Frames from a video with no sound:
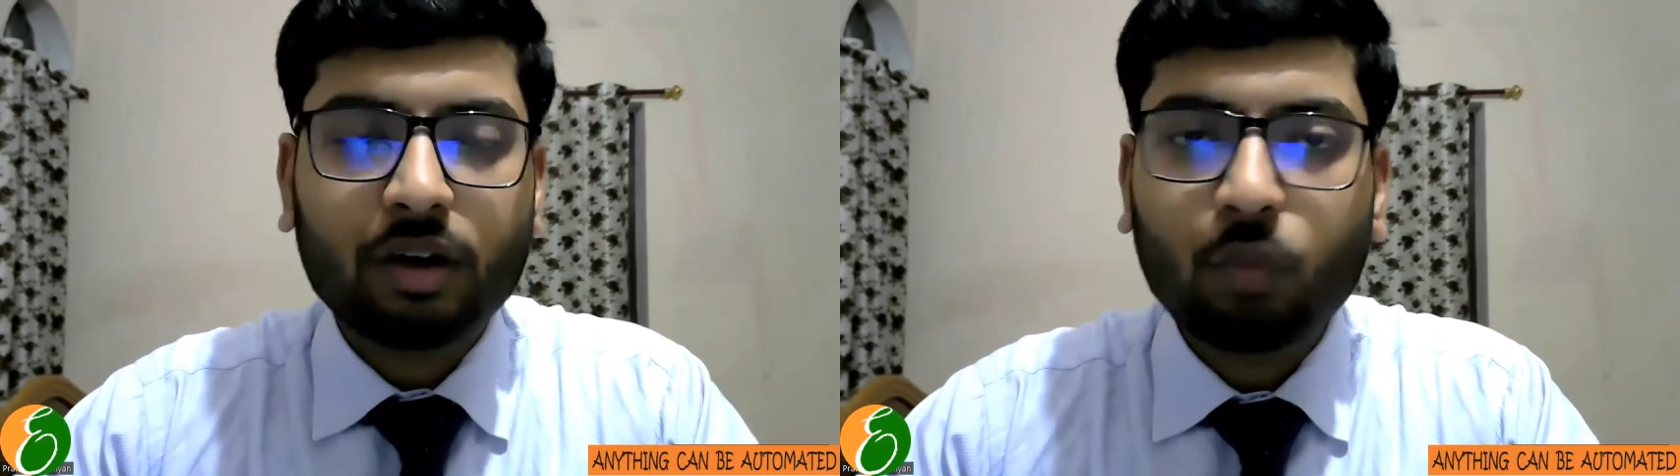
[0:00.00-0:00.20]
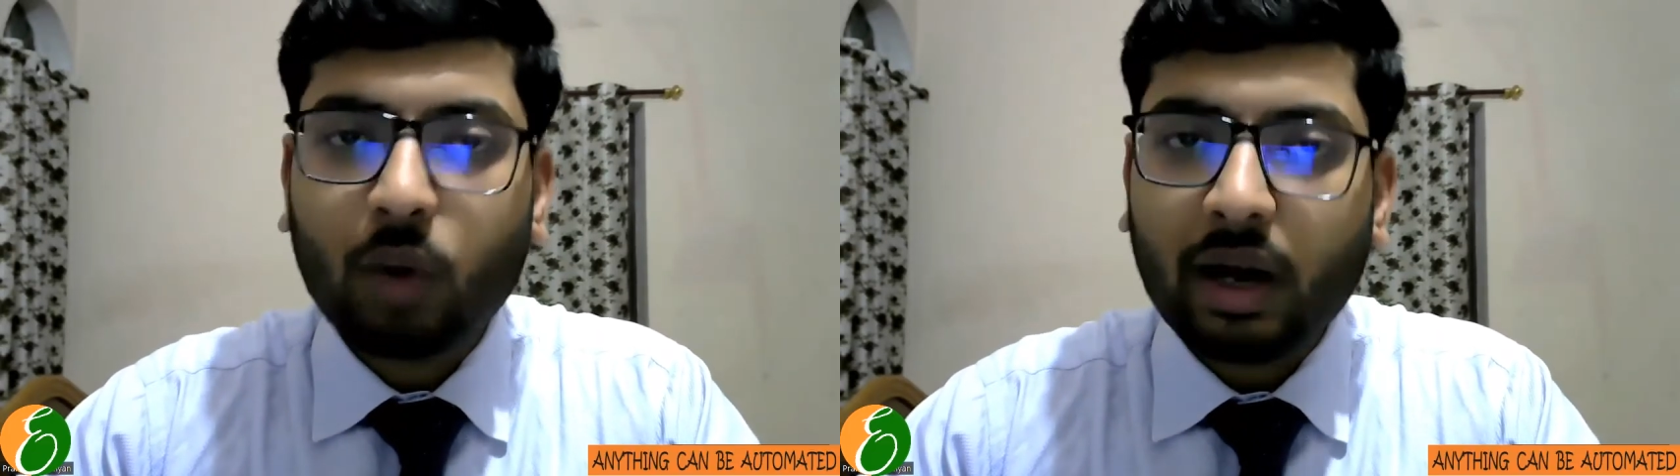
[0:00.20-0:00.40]

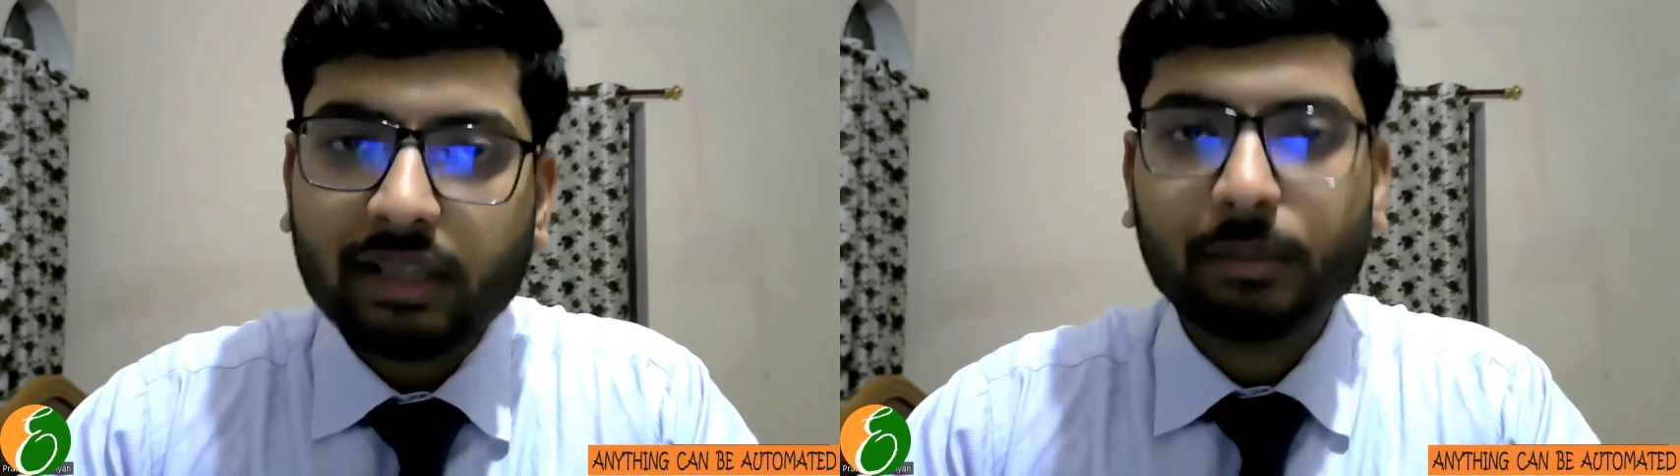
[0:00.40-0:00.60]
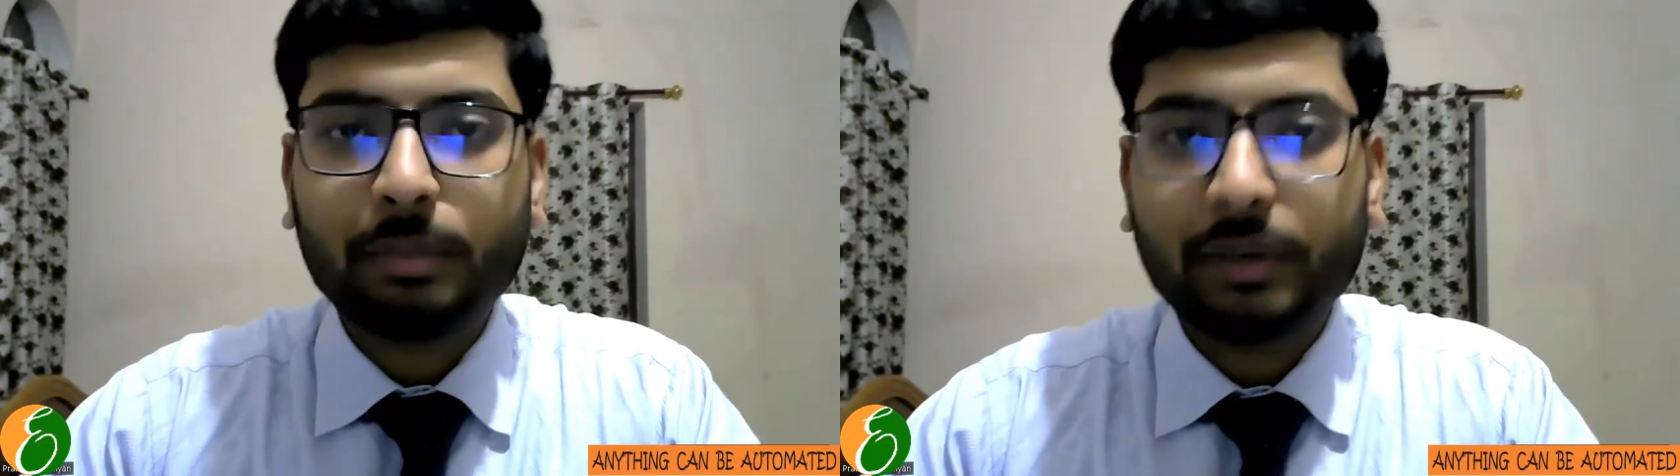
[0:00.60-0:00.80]

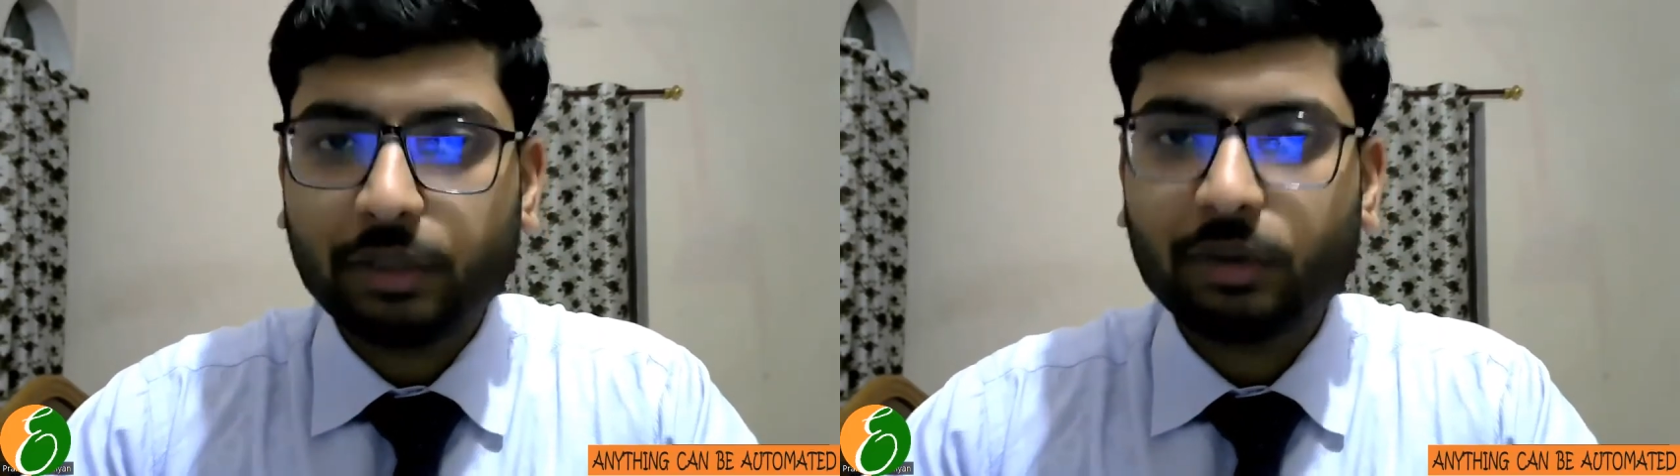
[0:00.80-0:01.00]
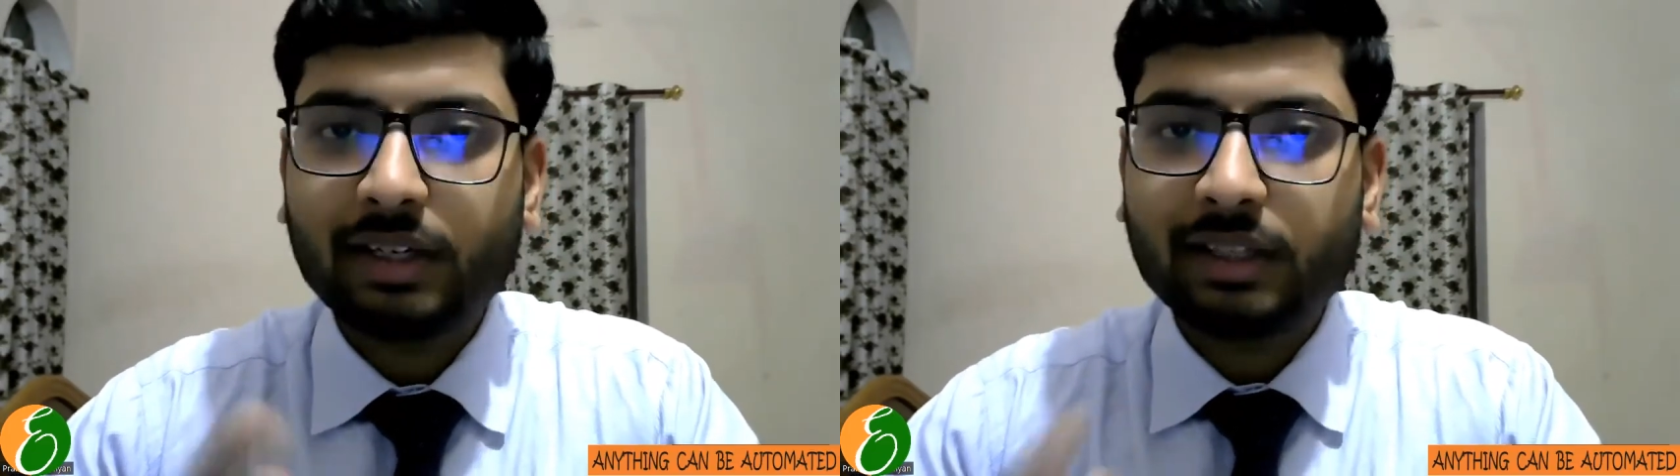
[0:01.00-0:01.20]
what
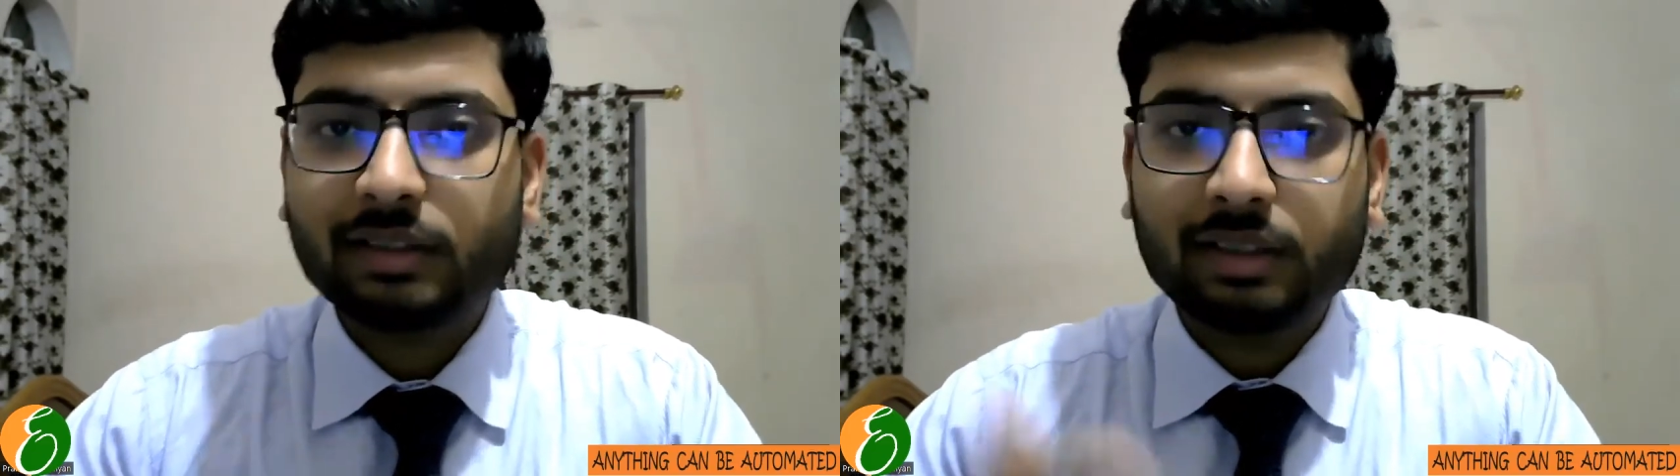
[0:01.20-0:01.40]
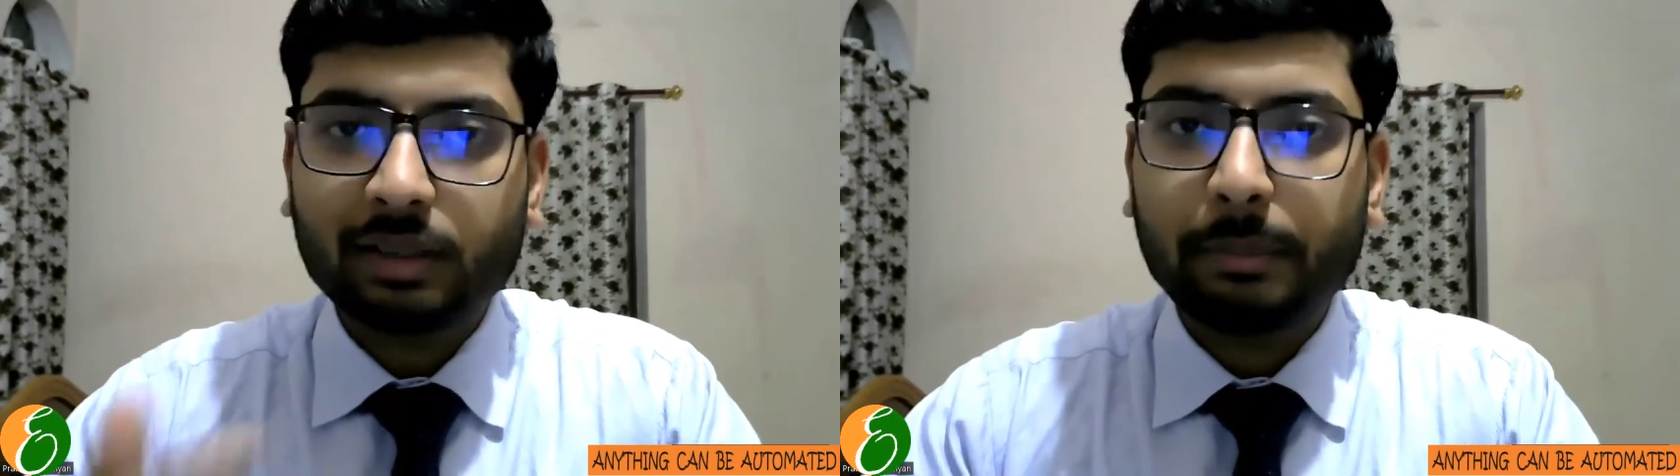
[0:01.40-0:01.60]

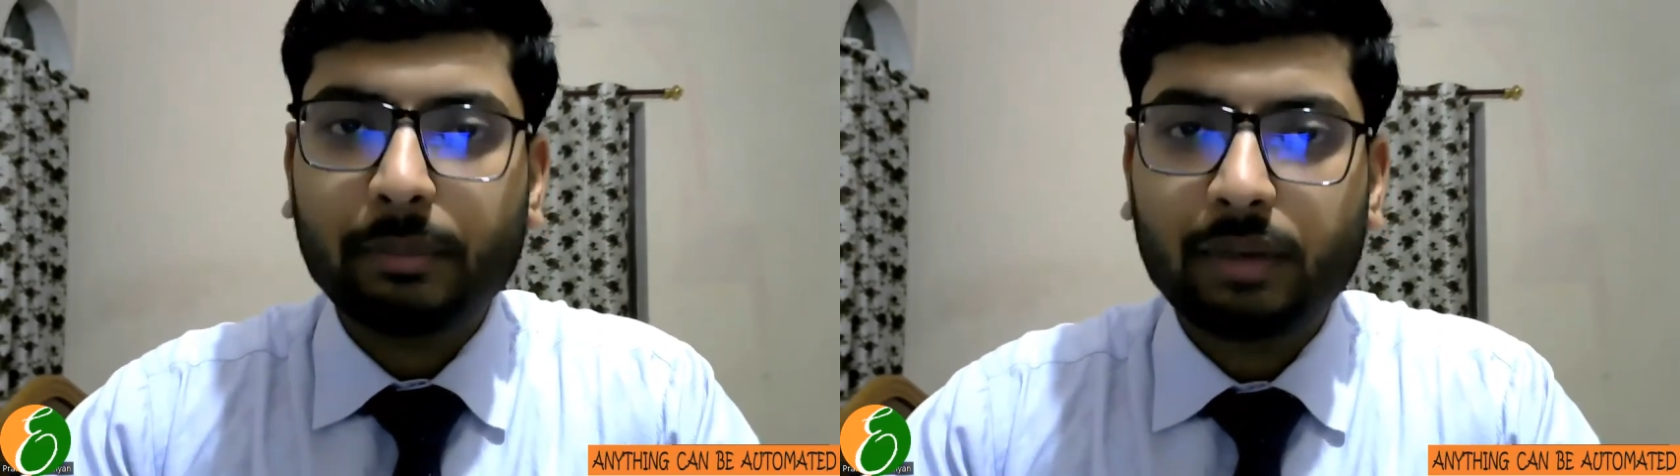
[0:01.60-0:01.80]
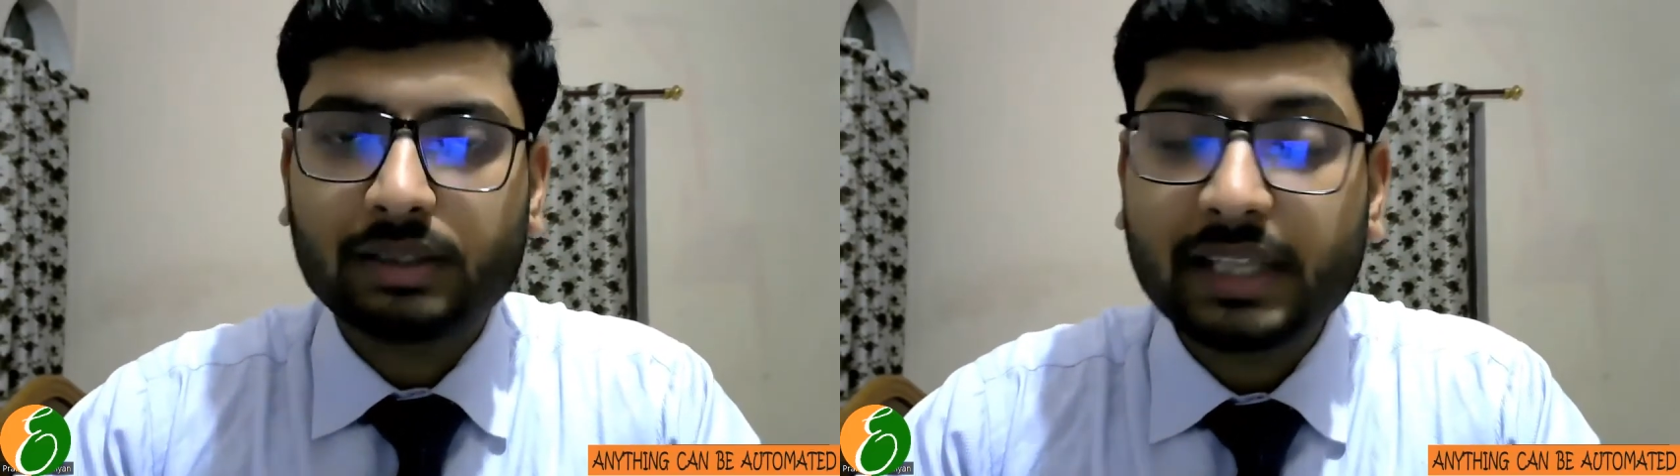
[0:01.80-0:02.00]
particular um, uh,